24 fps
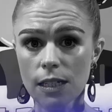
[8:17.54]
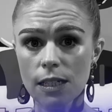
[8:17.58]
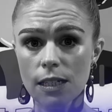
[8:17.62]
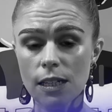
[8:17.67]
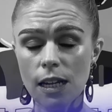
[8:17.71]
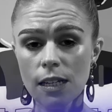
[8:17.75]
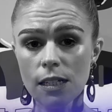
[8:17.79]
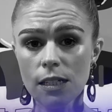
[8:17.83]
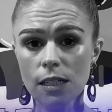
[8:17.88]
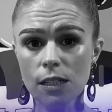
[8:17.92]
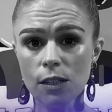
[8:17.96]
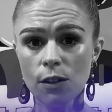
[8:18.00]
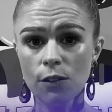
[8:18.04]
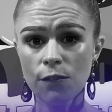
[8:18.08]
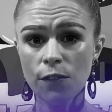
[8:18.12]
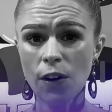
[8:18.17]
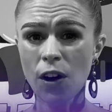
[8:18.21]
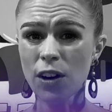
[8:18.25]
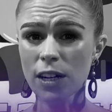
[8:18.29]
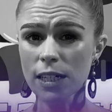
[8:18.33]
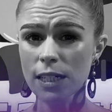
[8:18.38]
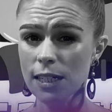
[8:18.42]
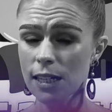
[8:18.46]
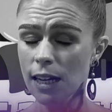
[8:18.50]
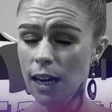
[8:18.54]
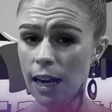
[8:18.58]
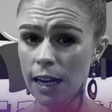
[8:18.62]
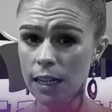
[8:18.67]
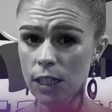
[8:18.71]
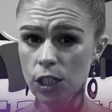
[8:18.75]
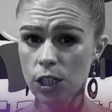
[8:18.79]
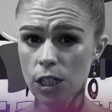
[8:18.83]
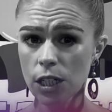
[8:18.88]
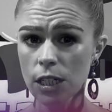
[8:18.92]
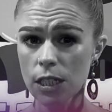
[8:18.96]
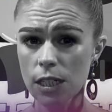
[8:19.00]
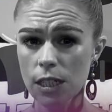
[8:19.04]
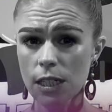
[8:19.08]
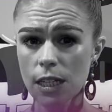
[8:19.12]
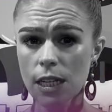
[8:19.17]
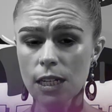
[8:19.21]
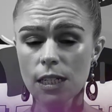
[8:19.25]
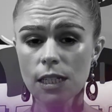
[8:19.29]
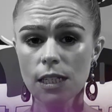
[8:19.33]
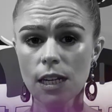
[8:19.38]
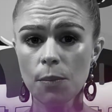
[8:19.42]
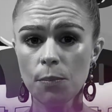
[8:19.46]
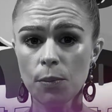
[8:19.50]
sense of isolation as they're
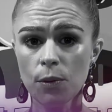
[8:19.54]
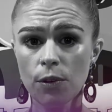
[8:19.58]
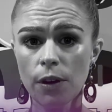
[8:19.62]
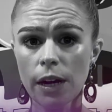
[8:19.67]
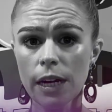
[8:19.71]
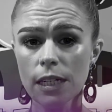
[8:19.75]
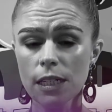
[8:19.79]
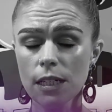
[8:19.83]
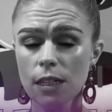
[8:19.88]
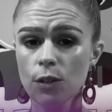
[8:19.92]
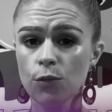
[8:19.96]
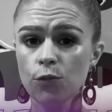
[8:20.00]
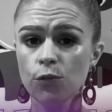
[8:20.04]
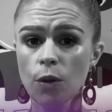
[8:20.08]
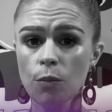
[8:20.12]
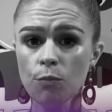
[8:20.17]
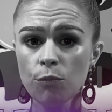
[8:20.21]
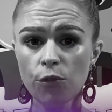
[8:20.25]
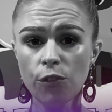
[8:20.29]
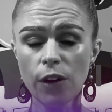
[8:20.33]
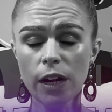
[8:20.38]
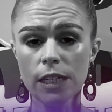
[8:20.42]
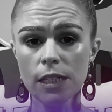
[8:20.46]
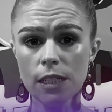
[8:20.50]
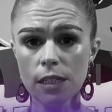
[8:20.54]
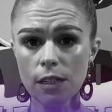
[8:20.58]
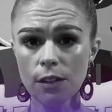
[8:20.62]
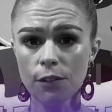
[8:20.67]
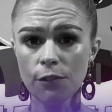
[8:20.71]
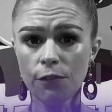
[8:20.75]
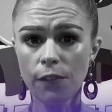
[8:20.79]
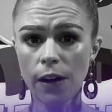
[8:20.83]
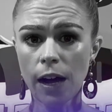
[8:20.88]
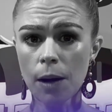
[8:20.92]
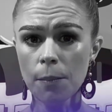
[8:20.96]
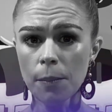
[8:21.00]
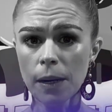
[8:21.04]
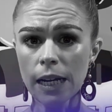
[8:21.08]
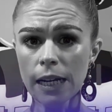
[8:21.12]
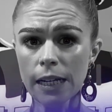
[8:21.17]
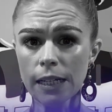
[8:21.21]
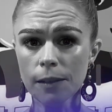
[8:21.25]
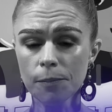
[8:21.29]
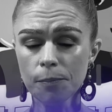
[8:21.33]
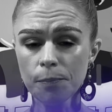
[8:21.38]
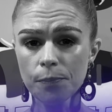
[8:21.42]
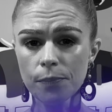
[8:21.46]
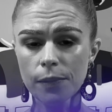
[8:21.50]
separated from friends and family,
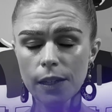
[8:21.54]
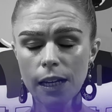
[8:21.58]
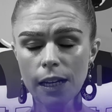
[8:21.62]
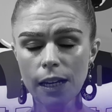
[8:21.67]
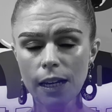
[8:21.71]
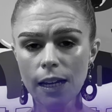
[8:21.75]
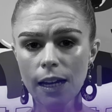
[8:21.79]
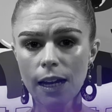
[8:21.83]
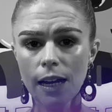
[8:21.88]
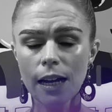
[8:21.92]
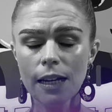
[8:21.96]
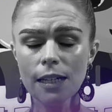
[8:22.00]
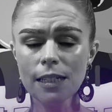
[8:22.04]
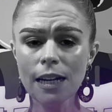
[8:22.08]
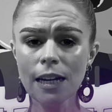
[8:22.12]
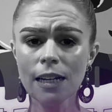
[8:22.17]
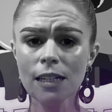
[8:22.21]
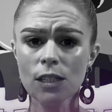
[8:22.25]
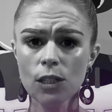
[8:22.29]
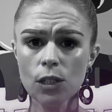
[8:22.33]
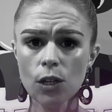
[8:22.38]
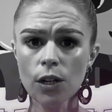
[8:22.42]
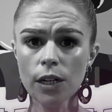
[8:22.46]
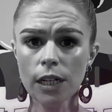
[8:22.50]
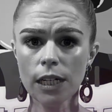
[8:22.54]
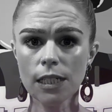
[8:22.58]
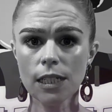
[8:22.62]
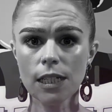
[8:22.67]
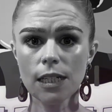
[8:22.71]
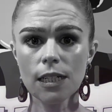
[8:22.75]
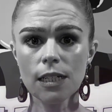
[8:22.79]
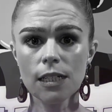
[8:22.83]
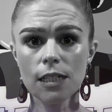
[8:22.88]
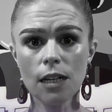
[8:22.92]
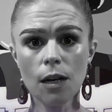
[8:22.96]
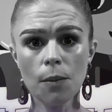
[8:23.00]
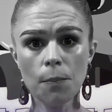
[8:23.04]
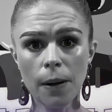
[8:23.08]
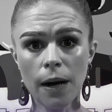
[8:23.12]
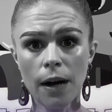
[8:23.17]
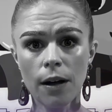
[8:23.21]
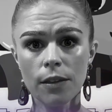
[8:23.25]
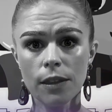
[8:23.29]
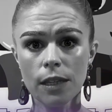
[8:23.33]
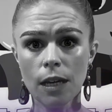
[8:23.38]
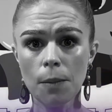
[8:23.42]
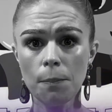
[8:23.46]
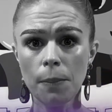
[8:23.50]
and anxieties about
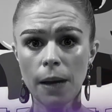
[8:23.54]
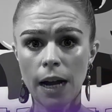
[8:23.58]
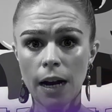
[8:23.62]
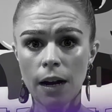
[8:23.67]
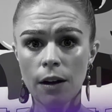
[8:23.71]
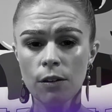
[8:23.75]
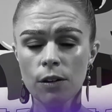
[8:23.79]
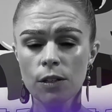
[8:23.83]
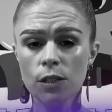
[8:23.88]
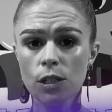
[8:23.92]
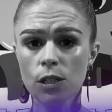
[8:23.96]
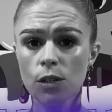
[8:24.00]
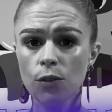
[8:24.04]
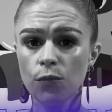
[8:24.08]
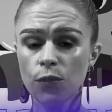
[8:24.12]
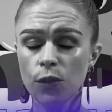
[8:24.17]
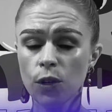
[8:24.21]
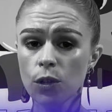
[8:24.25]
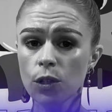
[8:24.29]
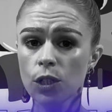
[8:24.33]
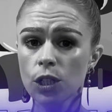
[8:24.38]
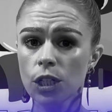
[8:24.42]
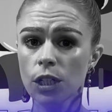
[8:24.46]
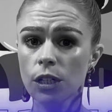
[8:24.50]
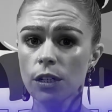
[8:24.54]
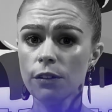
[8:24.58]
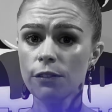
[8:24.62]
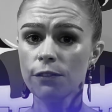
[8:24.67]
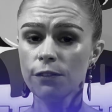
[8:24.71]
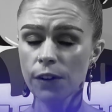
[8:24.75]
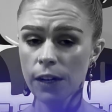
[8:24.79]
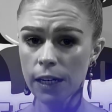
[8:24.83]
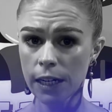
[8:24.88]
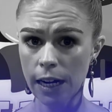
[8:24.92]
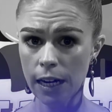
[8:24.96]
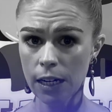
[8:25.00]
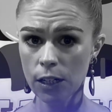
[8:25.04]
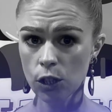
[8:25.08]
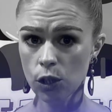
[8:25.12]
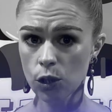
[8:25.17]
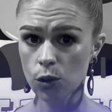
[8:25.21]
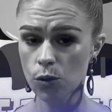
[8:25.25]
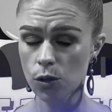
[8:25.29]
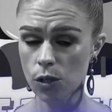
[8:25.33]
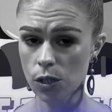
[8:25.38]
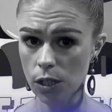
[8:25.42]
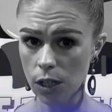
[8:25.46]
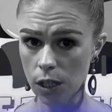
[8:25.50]
their parents' future financial
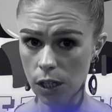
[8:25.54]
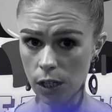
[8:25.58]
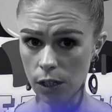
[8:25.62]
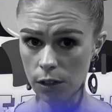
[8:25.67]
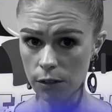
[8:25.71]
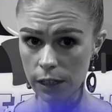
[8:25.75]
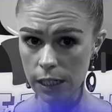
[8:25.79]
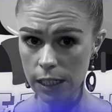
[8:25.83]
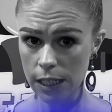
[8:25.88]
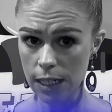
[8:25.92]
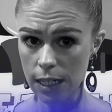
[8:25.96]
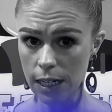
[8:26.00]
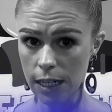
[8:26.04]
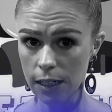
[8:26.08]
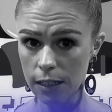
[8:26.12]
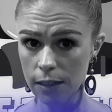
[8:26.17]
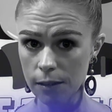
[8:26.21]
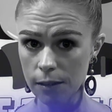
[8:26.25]
security.